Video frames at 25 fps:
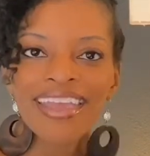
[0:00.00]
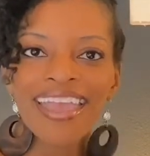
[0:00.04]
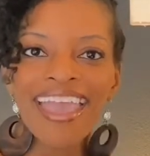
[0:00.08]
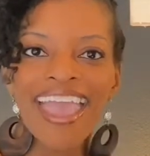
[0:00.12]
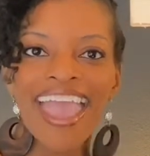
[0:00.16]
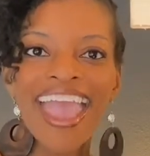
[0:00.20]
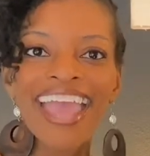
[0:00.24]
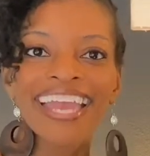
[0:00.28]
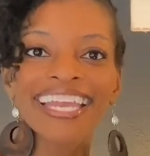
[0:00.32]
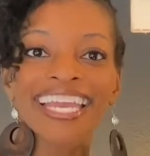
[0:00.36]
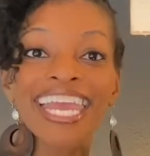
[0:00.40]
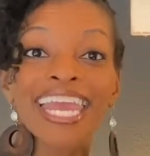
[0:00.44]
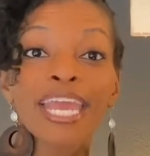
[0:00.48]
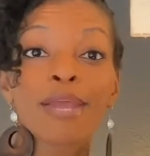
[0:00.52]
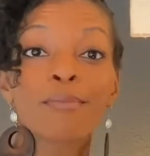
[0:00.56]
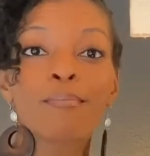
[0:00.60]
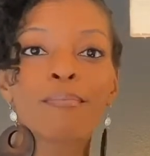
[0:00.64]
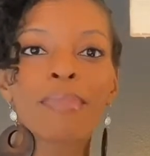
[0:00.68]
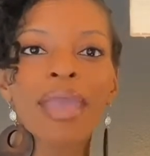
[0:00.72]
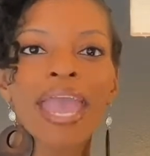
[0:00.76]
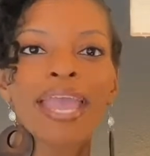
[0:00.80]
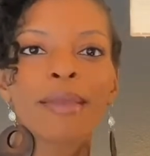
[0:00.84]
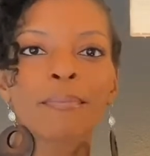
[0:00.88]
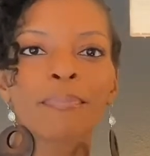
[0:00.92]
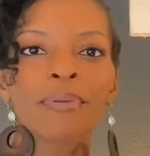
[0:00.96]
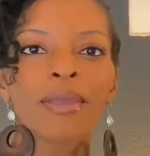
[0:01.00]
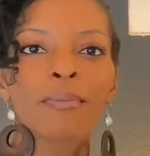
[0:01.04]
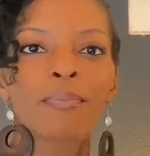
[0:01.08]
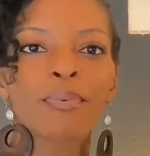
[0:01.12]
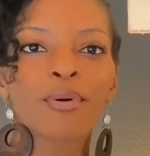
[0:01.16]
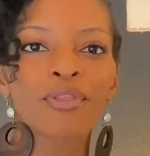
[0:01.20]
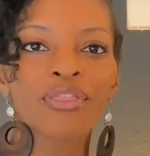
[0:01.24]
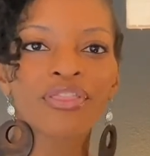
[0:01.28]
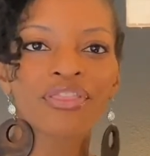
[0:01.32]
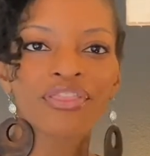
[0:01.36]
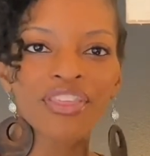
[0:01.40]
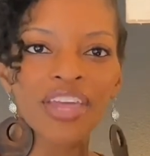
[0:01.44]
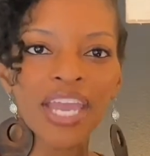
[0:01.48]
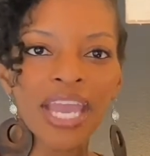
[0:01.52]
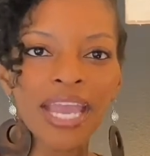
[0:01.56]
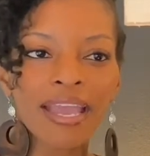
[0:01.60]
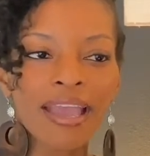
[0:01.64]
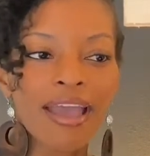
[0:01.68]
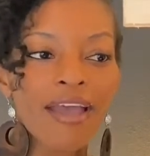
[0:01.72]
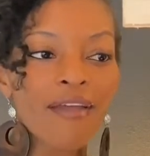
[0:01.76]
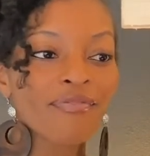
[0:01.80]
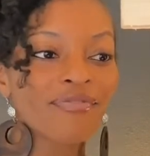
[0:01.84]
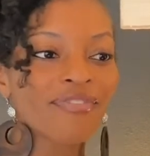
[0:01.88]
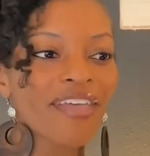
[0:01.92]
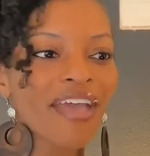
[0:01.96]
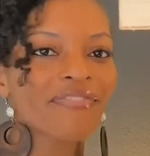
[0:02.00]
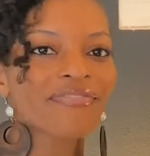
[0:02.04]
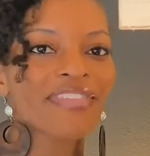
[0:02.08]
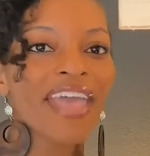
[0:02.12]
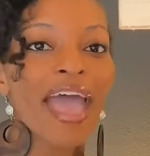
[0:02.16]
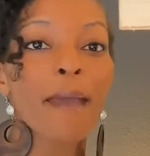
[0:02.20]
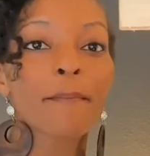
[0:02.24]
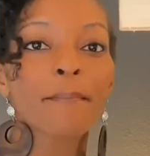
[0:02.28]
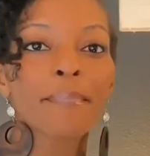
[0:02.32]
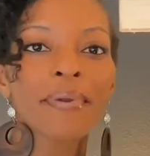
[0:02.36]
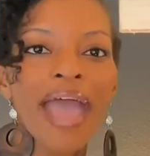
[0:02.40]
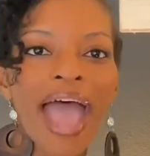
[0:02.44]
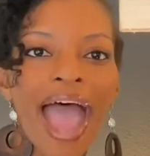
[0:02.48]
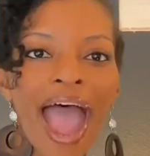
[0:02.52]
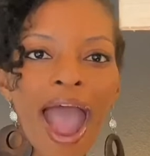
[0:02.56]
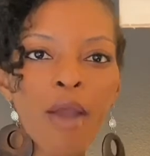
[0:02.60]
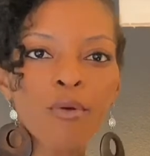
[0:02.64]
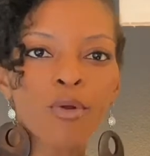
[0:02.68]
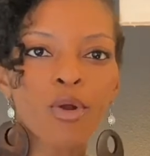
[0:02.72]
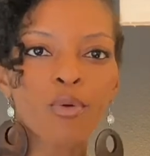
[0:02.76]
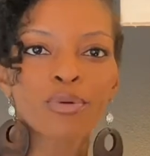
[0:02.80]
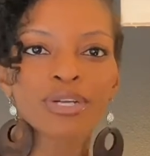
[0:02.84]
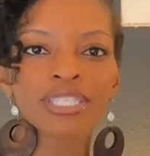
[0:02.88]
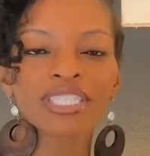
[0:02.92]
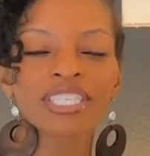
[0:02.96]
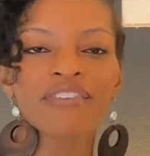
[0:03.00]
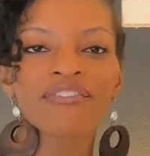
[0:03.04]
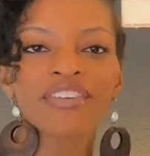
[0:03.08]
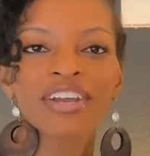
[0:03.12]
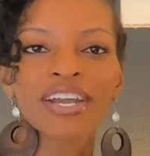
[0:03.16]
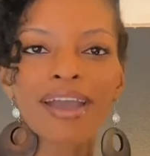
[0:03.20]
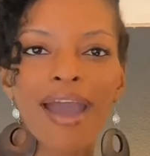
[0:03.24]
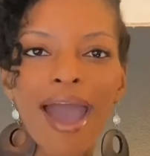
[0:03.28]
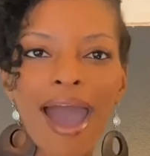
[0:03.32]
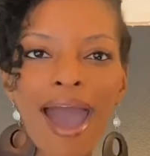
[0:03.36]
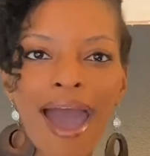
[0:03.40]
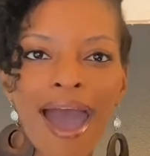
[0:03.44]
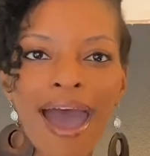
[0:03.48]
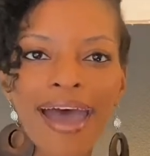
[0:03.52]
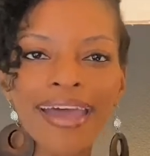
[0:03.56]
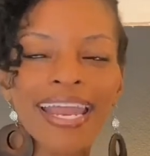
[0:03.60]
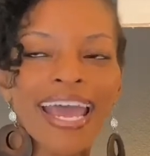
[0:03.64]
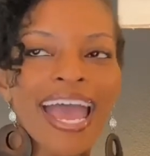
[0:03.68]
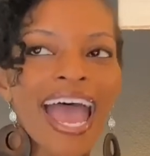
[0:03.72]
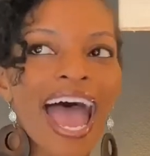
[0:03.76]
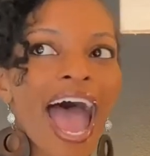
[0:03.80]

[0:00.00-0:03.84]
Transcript: and it made people think that that power was of God.